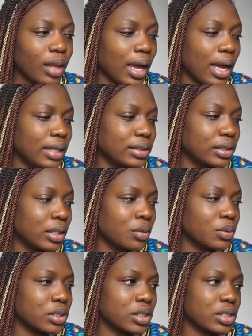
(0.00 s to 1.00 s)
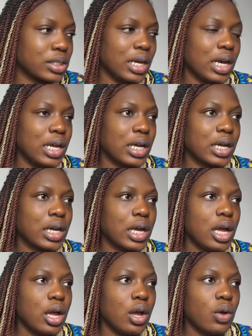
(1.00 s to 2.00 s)
and he was just like,
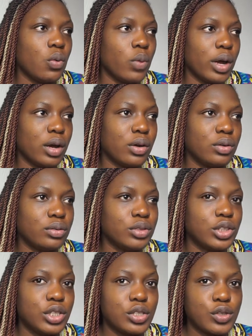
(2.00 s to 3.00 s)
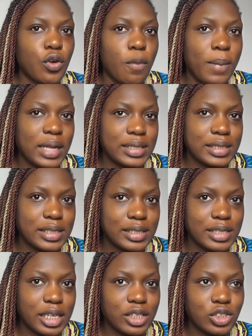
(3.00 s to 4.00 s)
well, you need to go back to the
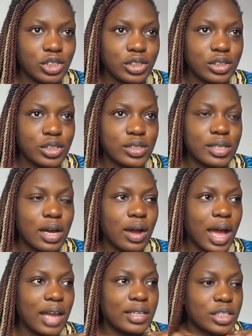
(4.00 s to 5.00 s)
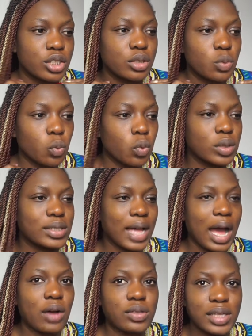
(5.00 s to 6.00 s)
station, because I literally walked
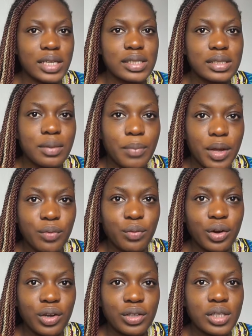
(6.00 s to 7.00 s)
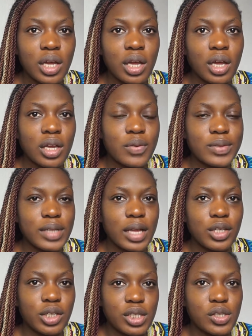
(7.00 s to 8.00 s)
outside to the main road. He was like,
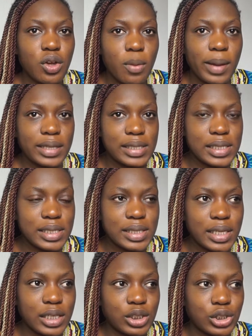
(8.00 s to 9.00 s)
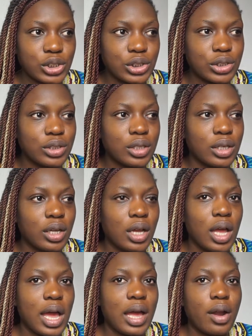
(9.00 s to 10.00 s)
you need to go back to the station.
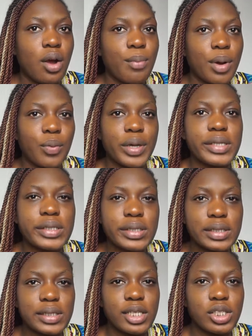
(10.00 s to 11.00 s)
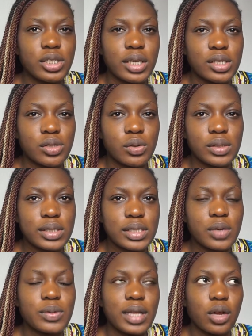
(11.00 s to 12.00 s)
And on my way to the station,
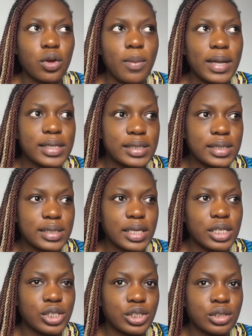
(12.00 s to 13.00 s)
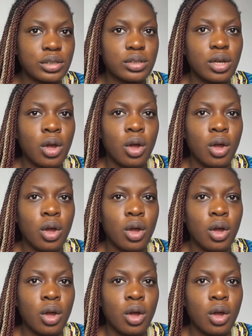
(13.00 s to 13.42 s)
it was like, go back to the station,